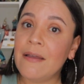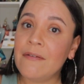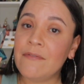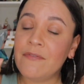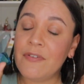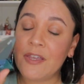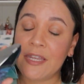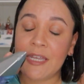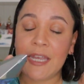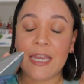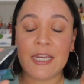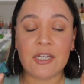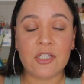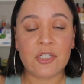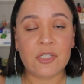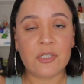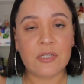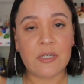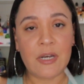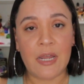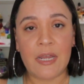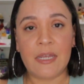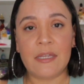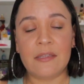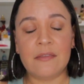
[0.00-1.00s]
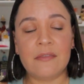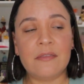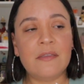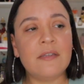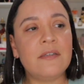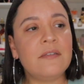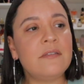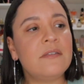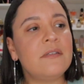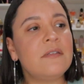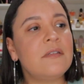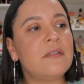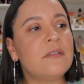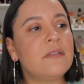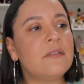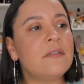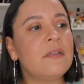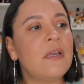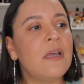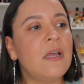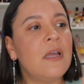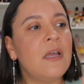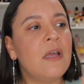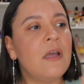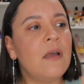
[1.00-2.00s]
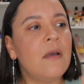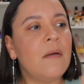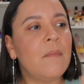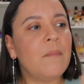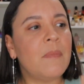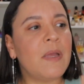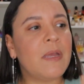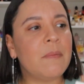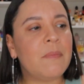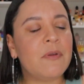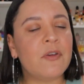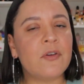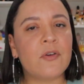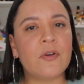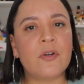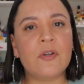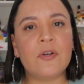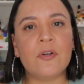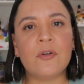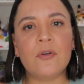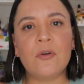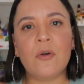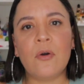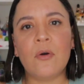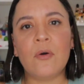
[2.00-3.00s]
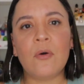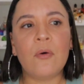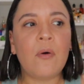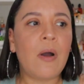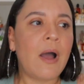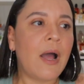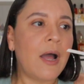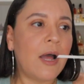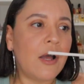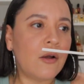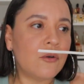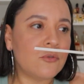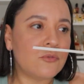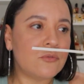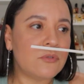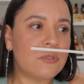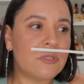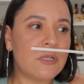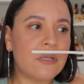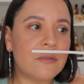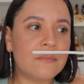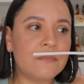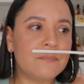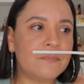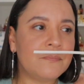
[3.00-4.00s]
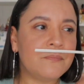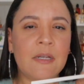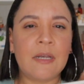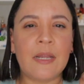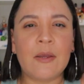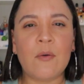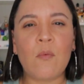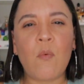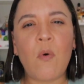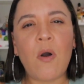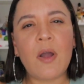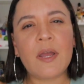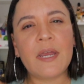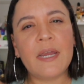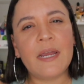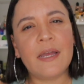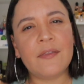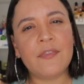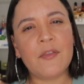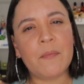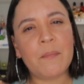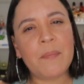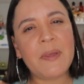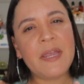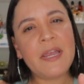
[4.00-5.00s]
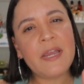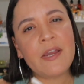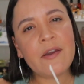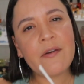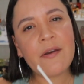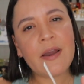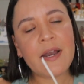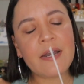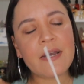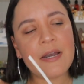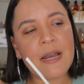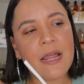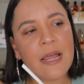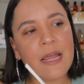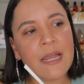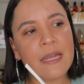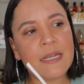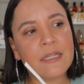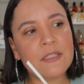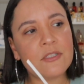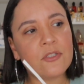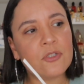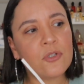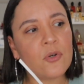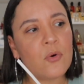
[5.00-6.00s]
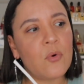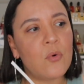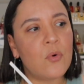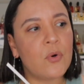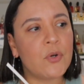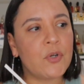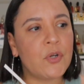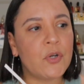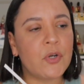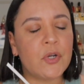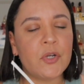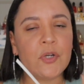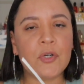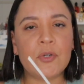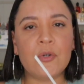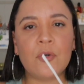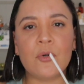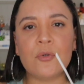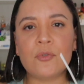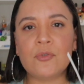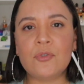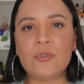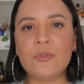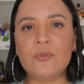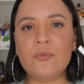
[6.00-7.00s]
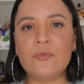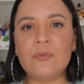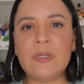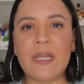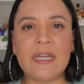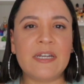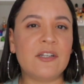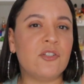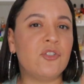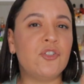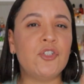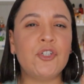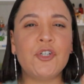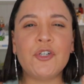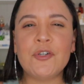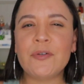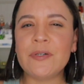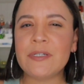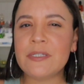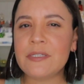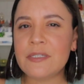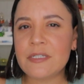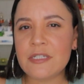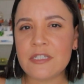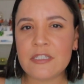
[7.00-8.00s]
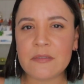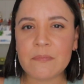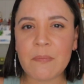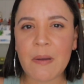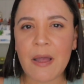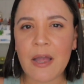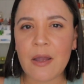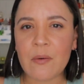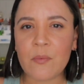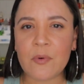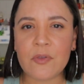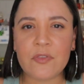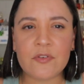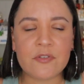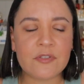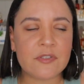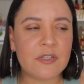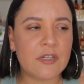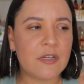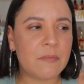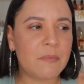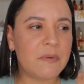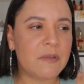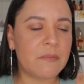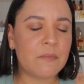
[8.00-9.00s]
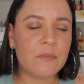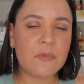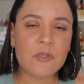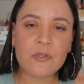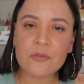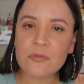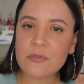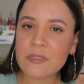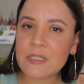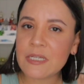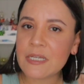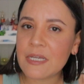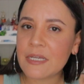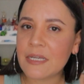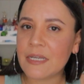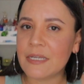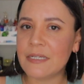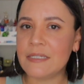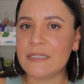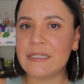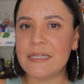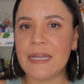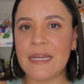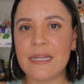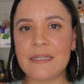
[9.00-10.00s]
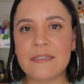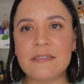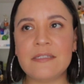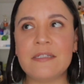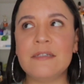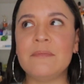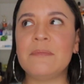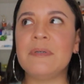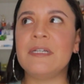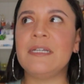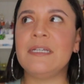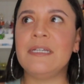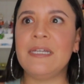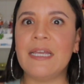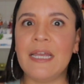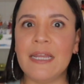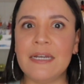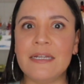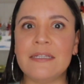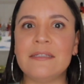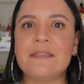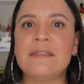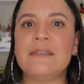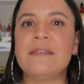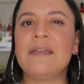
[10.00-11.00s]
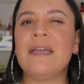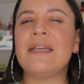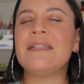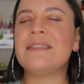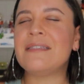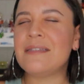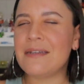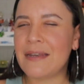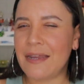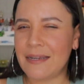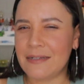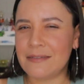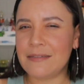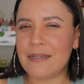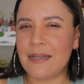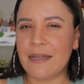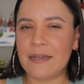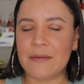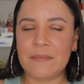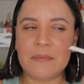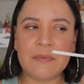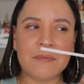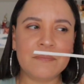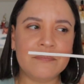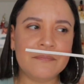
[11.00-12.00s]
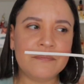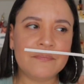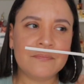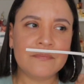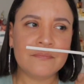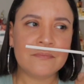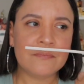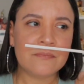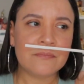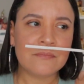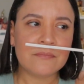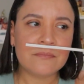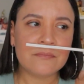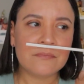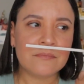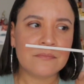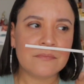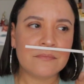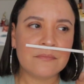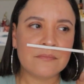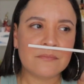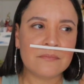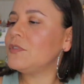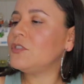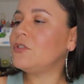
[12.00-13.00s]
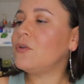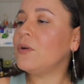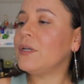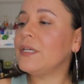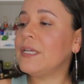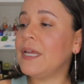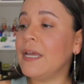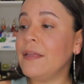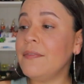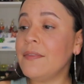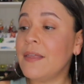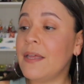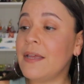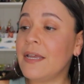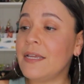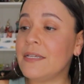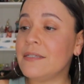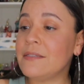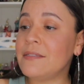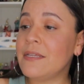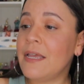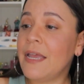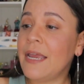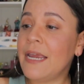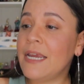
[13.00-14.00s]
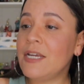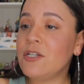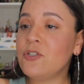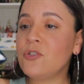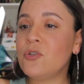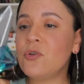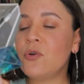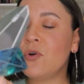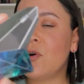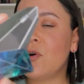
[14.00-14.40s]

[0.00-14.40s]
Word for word: vacation night. This is maybe you're gonna go out like walking on the pier at night or you're gonna go to like a touristy spot where there's gonna be music and dancing but again it's it's nighttime. So again that is Angel